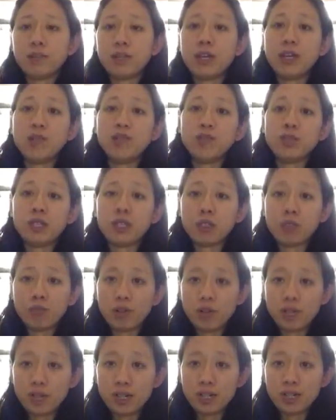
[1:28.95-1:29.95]
If we didn't
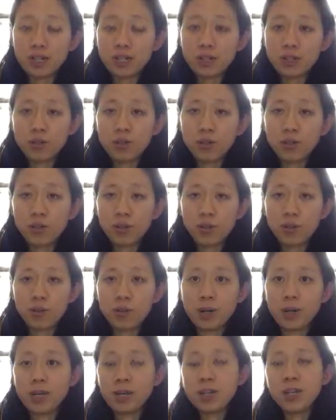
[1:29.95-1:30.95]
refinance to a lower
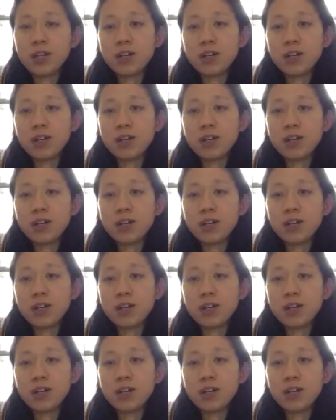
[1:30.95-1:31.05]
rate,